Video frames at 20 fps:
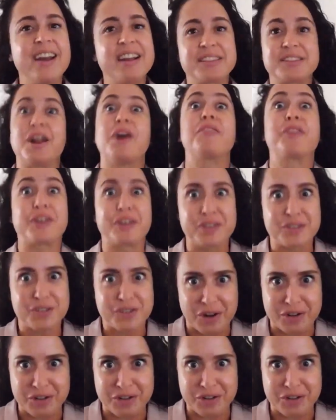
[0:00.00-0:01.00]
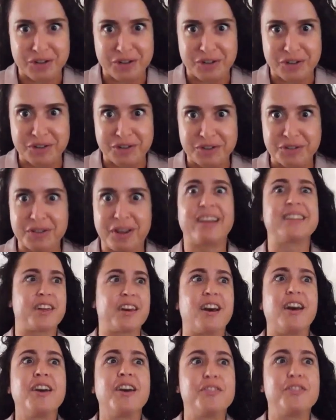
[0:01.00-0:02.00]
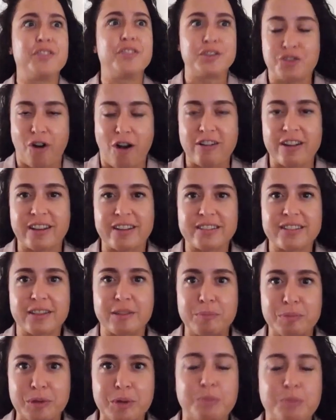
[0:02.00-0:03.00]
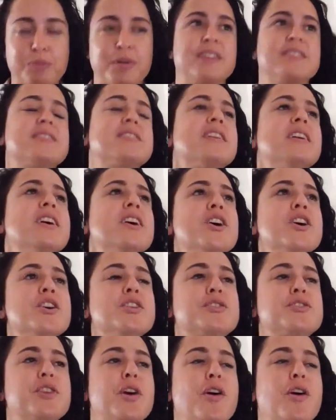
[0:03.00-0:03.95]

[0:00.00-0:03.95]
It's not the construction site, it's not the drawings and the blueprints.